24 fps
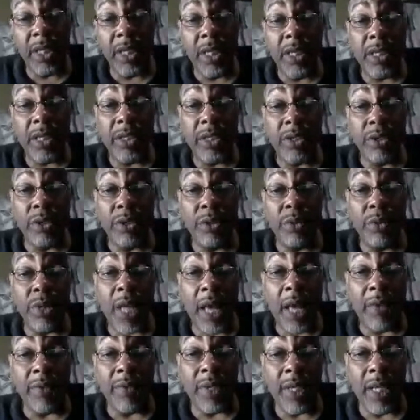So you'd
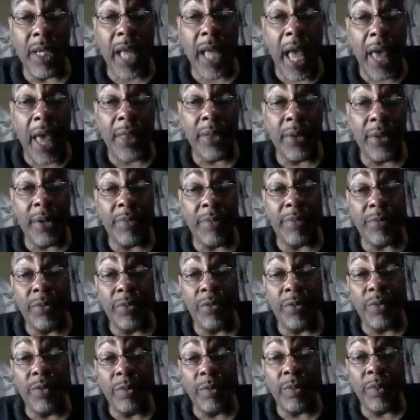have to gather up
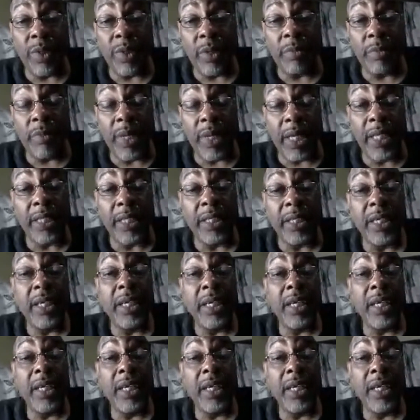fruit from someplace